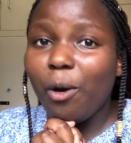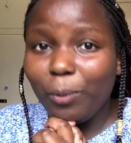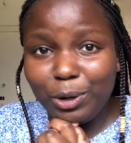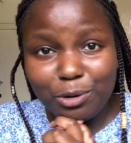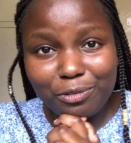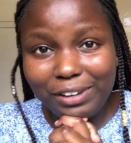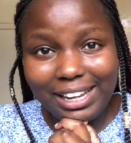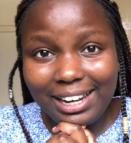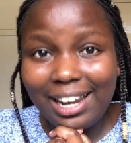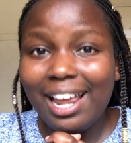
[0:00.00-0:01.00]
Win or
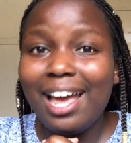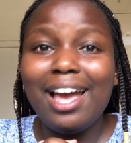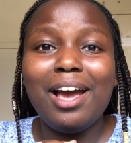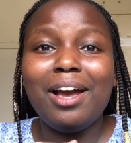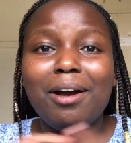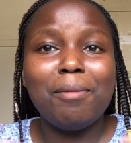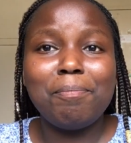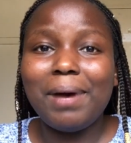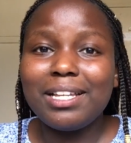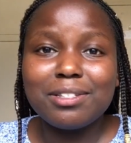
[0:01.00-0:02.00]
fail,
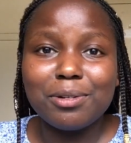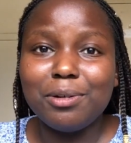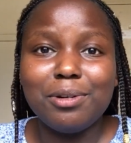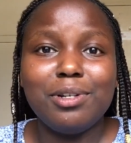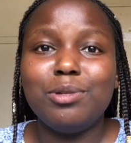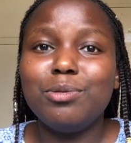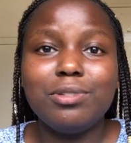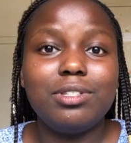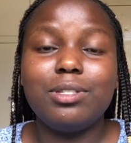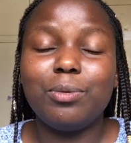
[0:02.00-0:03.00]
pass or
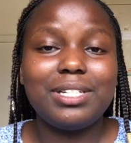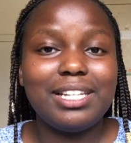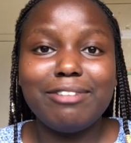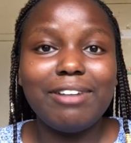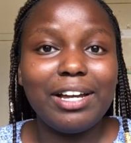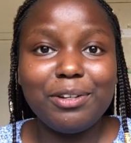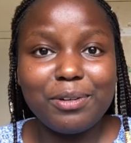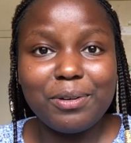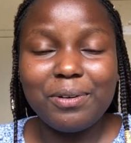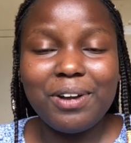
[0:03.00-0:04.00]
lose, whatever, you
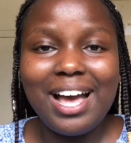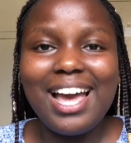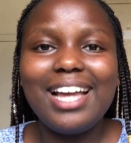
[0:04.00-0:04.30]
know,